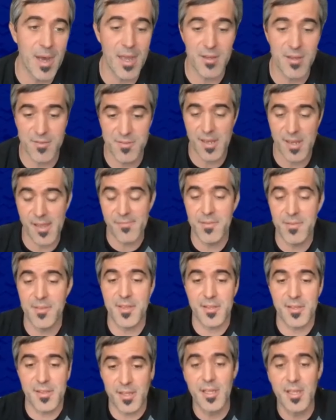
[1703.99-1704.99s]
You have to
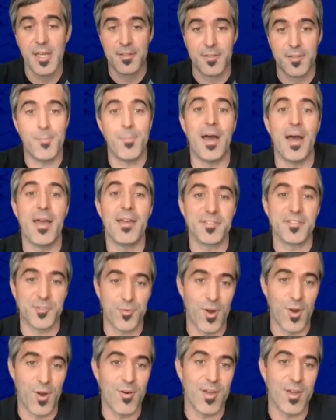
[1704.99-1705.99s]
think like the pie is
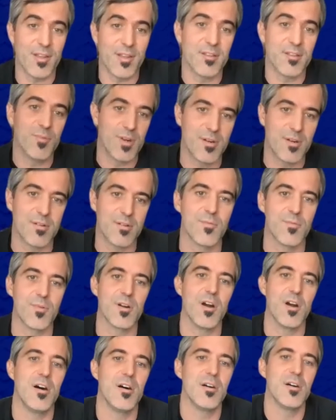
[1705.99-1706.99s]
growing, and we're
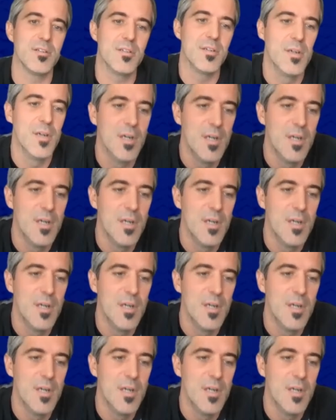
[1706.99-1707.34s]
all